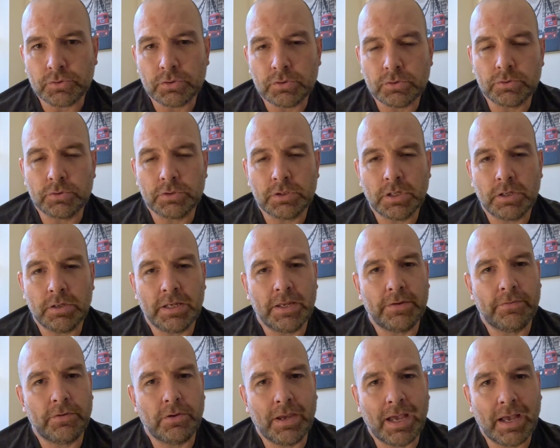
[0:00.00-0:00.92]
Also,
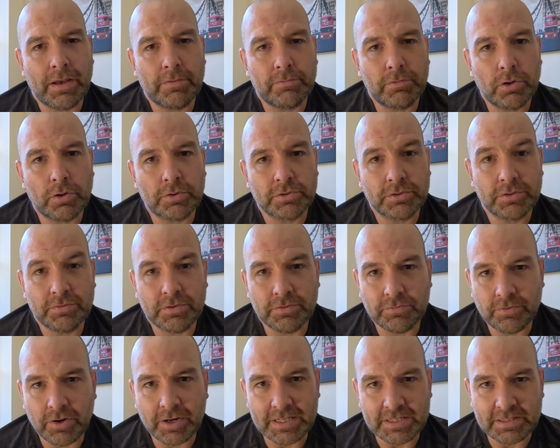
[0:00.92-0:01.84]
if you have lots of
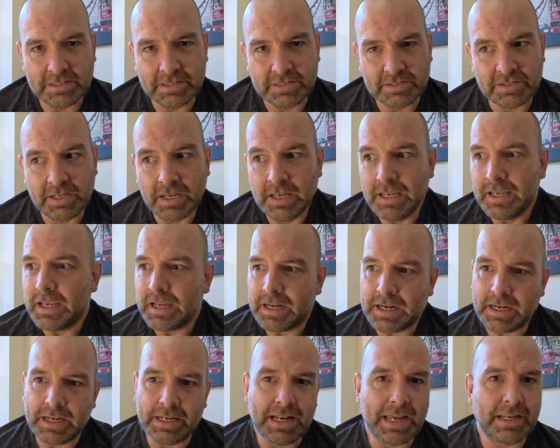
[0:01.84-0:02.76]
devices
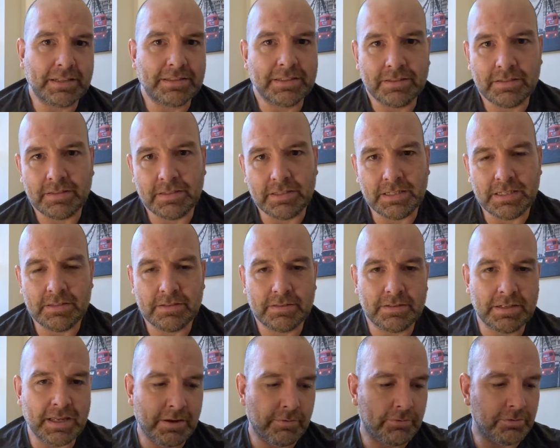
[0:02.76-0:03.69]
connecting to the
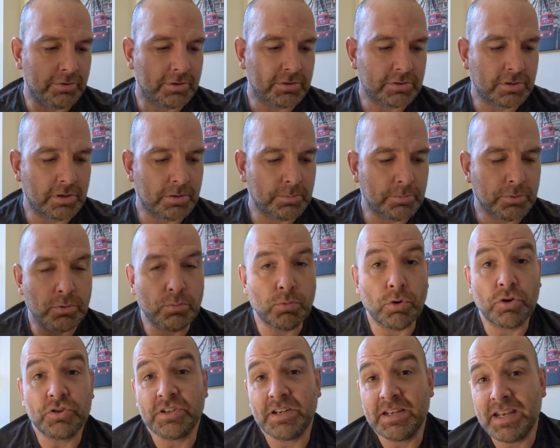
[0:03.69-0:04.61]
internet, for example,
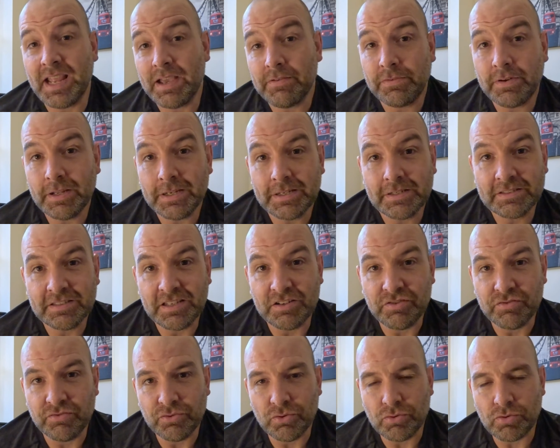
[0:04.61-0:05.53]
watching Netflix
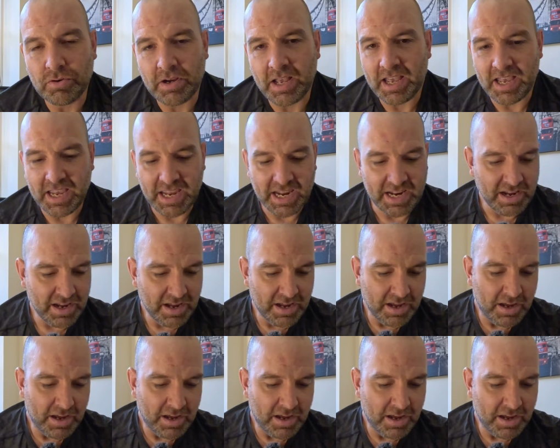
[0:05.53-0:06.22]
in 4K,